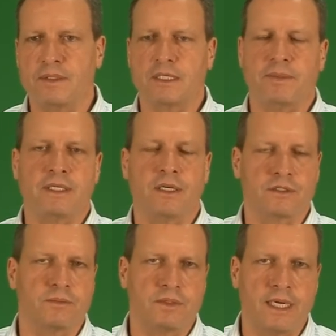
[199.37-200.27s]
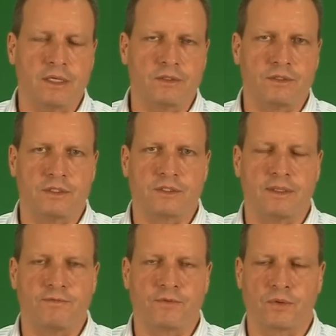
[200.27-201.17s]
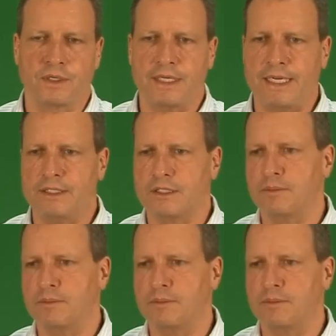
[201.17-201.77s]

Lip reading: that can be custom tailored to the subfloor needs.